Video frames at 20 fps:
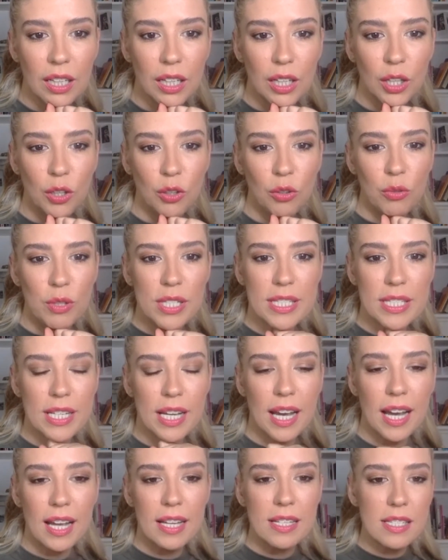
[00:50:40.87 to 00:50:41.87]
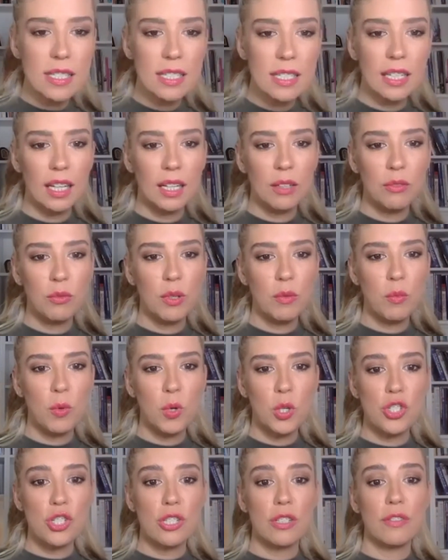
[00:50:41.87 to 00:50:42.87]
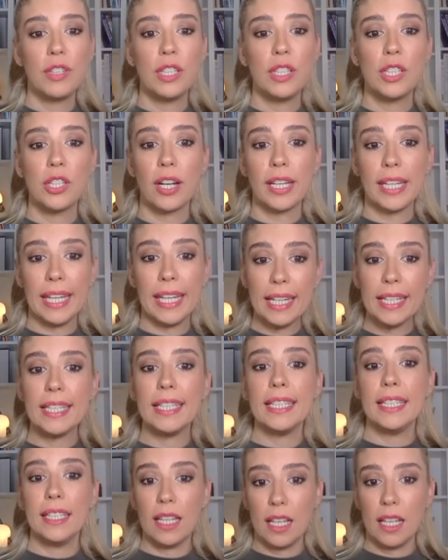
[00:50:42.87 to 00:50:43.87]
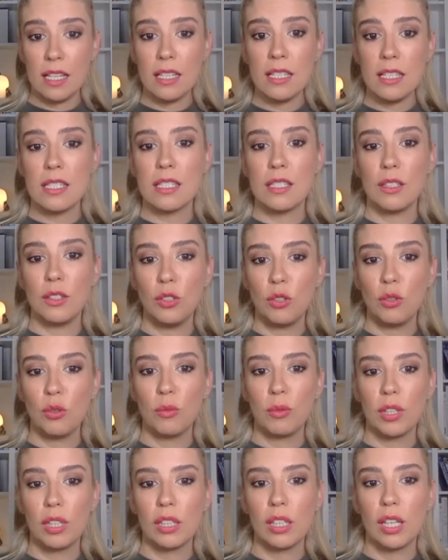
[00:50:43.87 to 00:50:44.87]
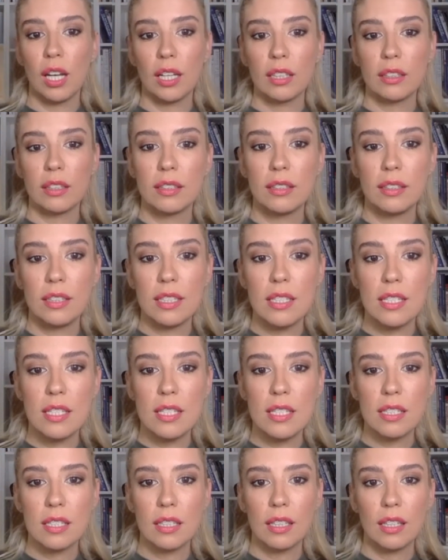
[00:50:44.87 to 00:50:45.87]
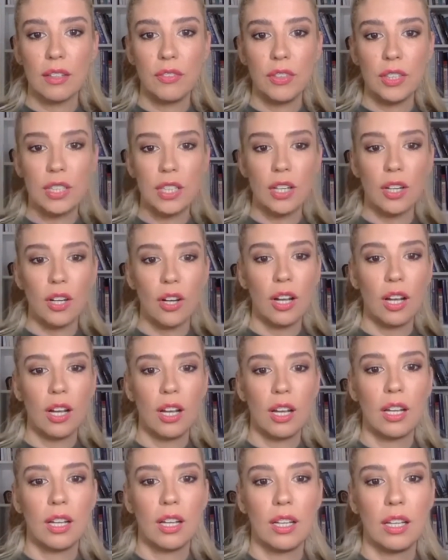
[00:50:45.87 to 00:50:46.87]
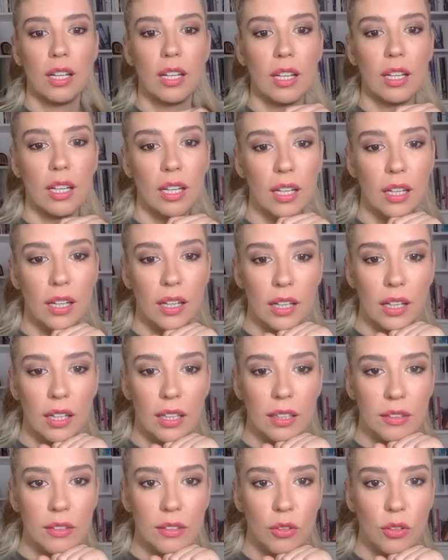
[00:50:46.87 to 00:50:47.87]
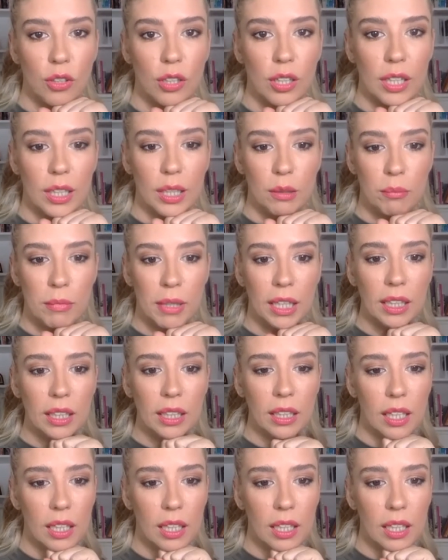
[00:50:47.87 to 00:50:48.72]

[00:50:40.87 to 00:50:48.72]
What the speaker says: Louise asked, can we watch the video again? Yes, you will get this video at your email.